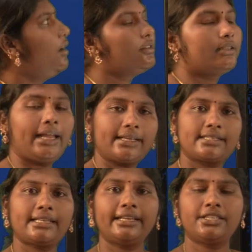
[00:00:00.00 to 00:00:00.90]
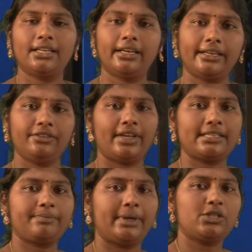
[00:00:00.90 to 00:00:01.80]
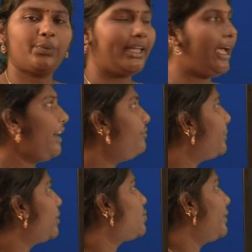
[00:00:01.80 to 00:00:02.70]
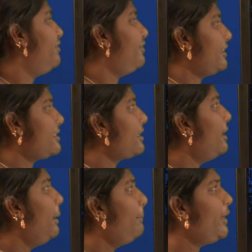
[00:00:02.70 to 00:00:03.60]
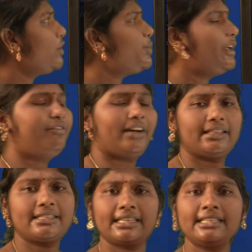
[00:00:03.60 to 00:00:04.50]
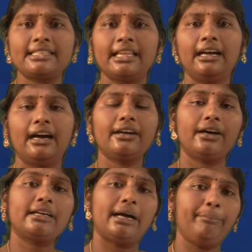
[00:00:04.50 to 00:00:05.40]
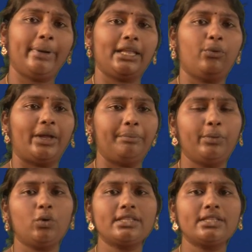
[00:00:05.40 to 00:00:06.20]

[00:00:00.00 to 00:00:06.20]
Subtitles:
The next titular investment we have mutual funds. Mutual funds is a company that